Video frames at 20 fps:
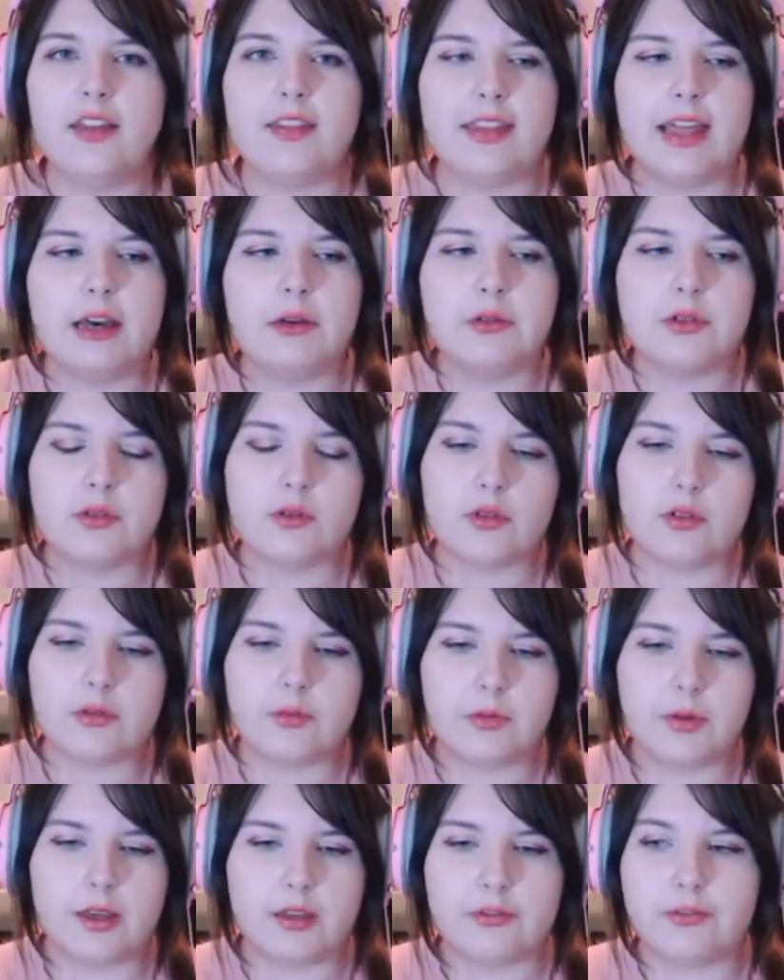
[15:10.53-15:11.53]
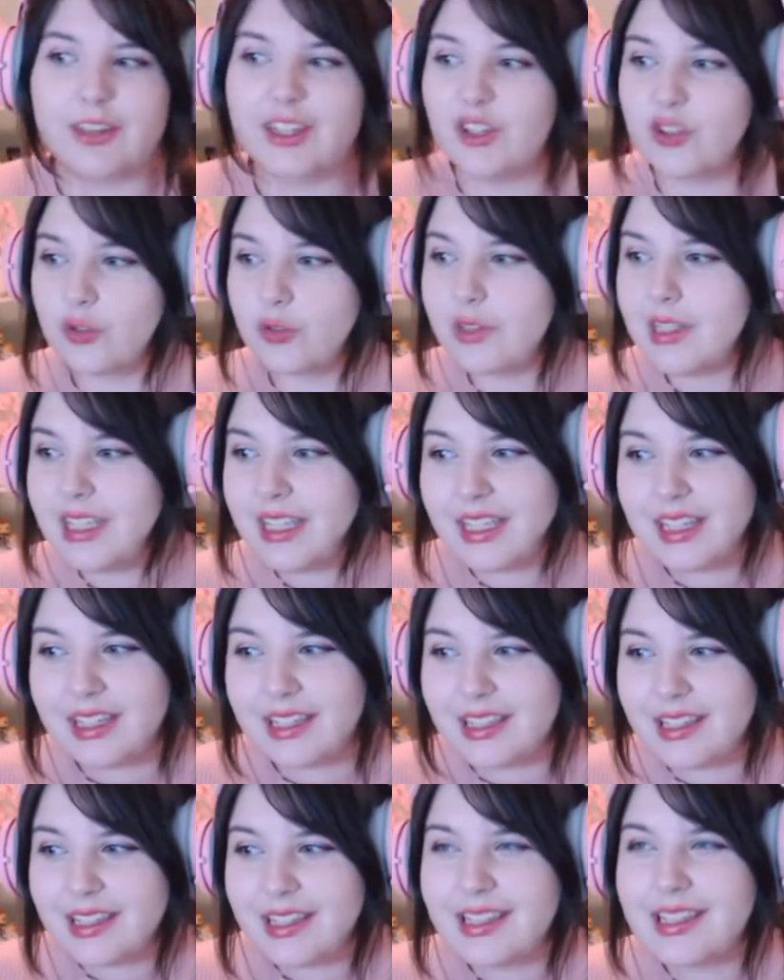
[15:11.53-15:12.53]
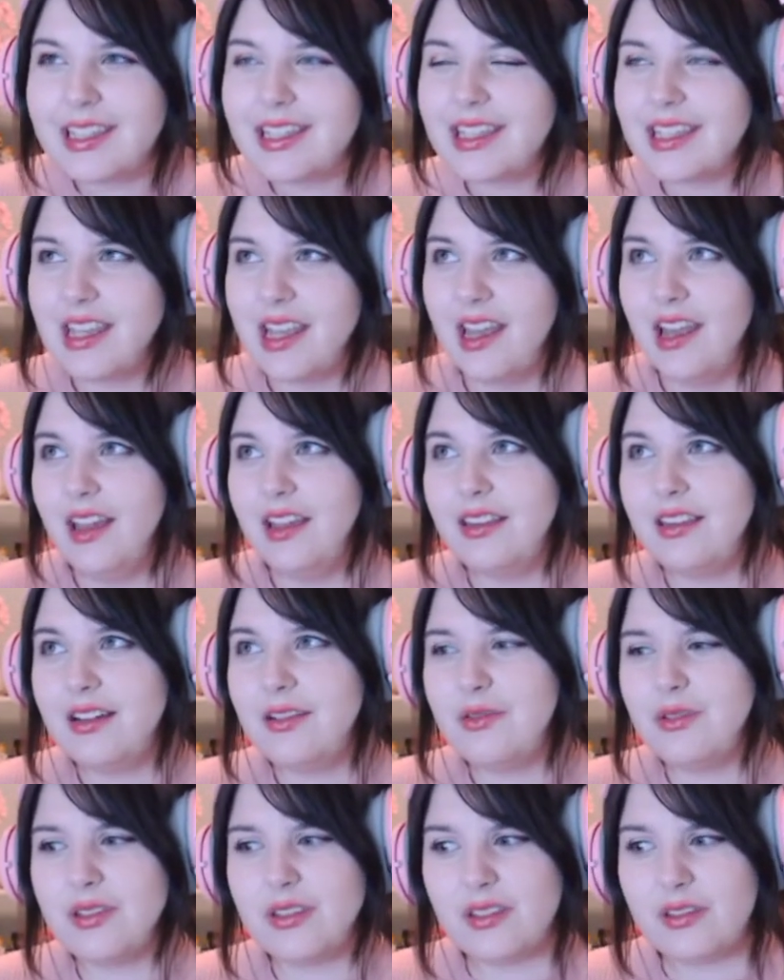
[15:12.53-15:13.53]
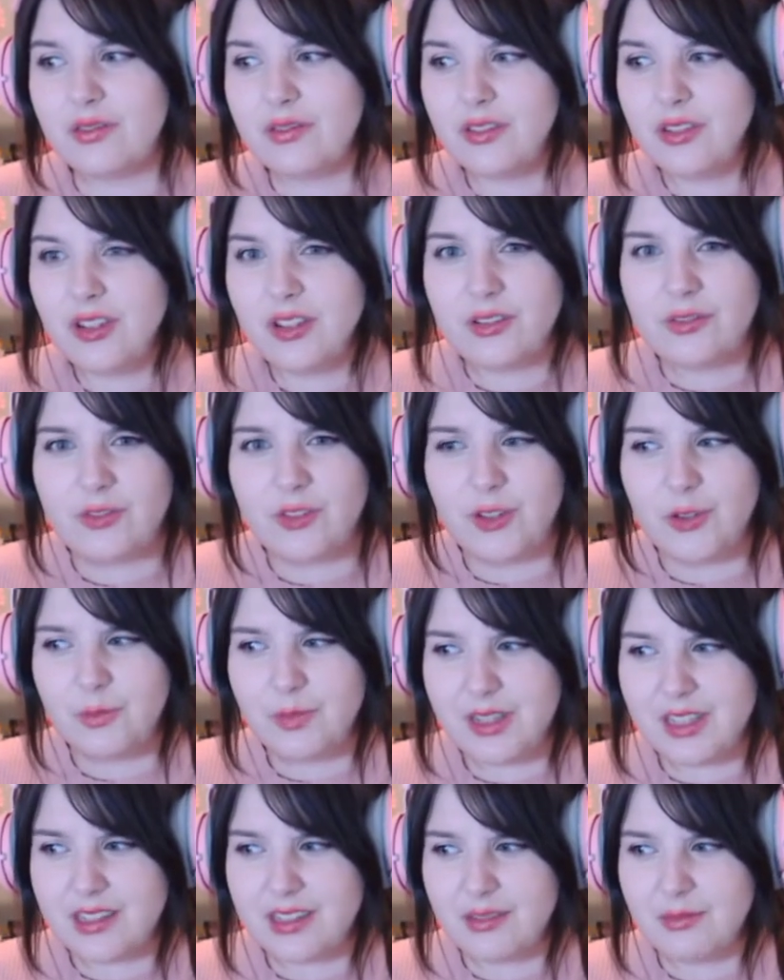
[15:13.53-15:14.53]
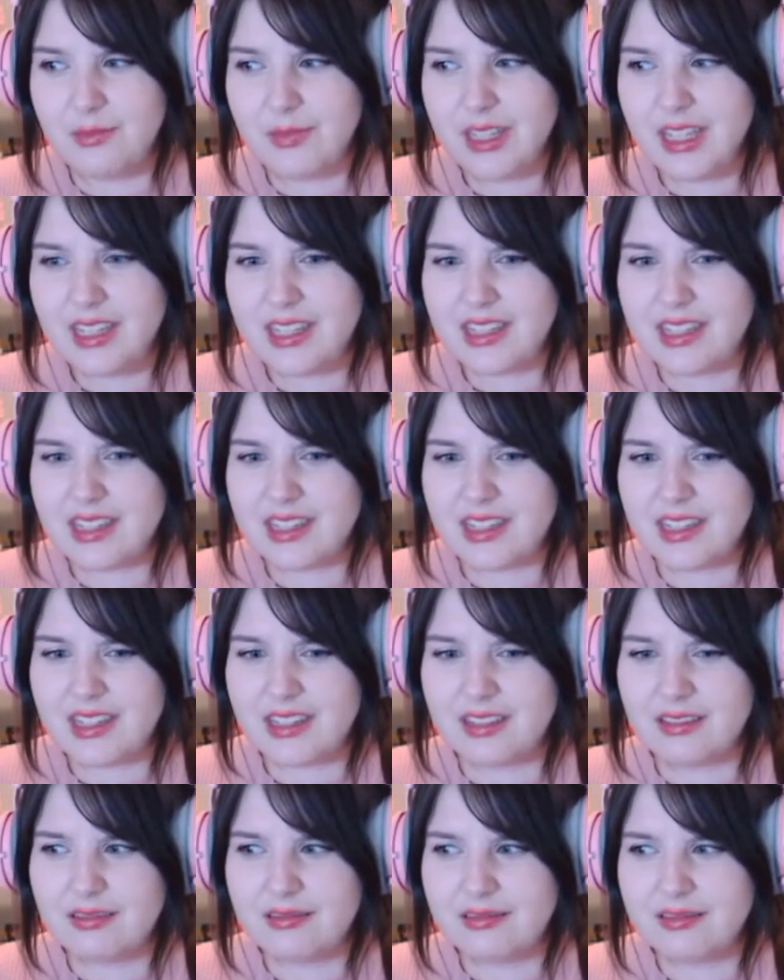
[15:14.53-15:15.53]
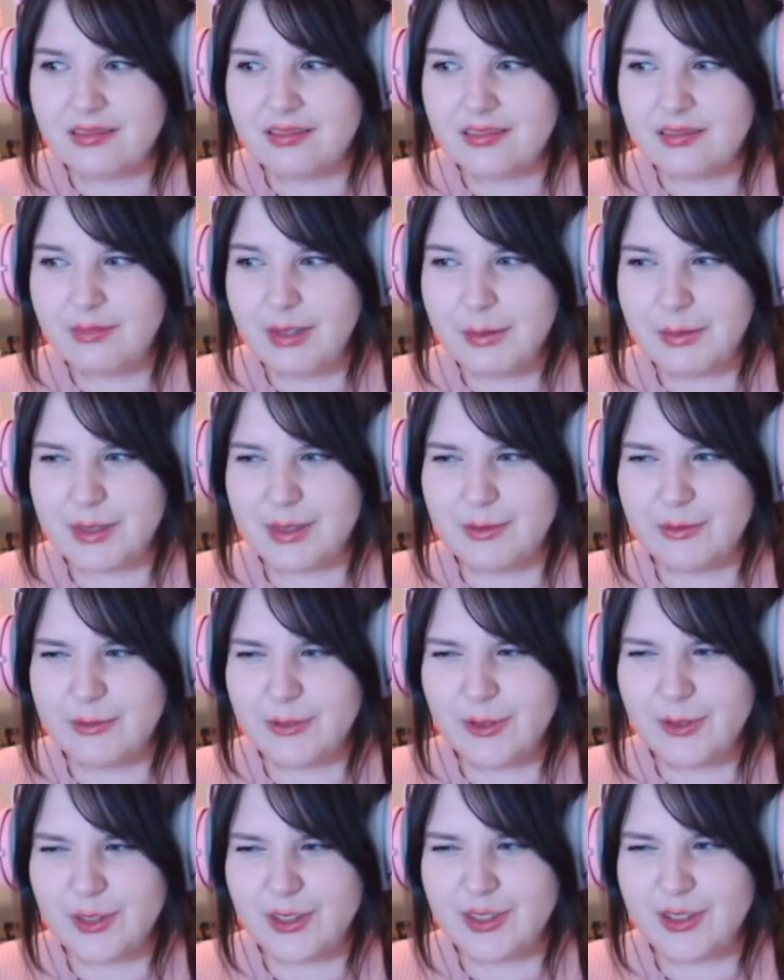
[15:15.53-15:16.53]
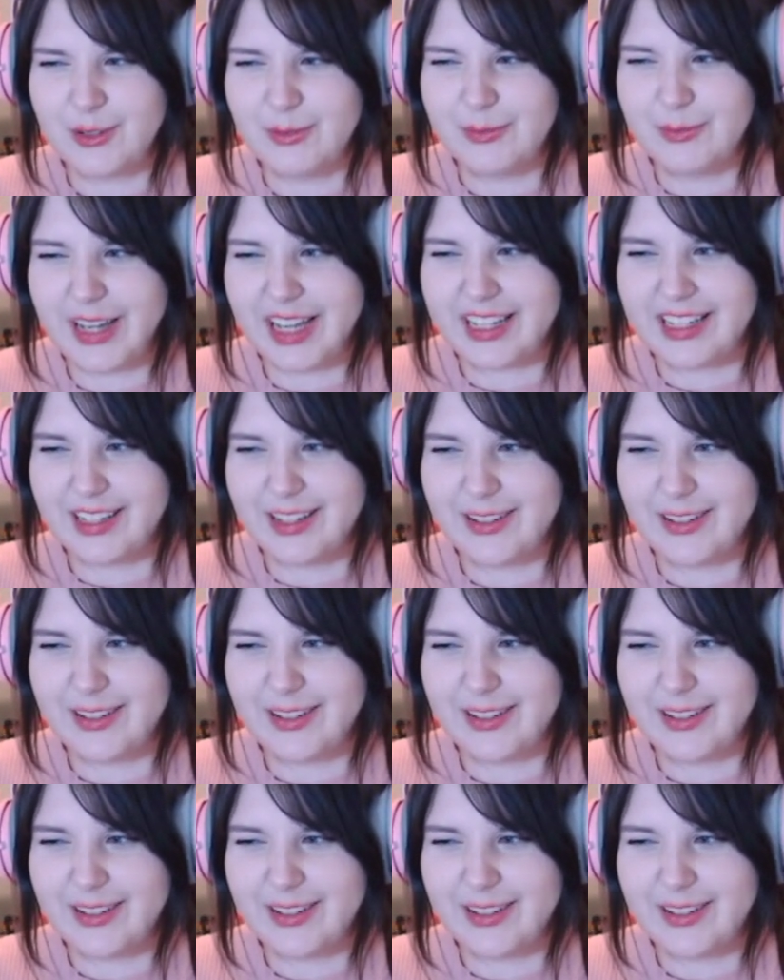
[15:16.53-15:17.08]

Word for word: There was one of my figurines that was a good few bits and pieces, and maybe some fruit that's gone bad in the